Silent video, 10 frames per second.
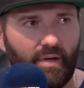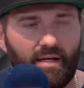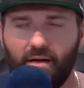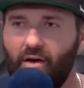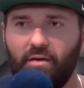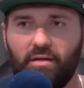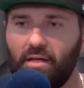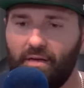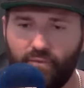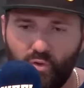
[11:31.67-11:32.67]
And
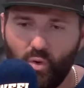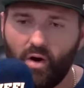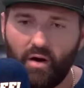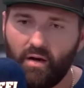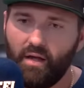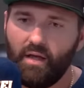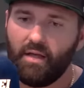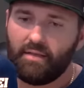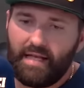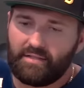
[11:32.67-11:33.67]
if you are
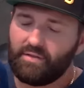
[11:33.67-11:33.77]
that's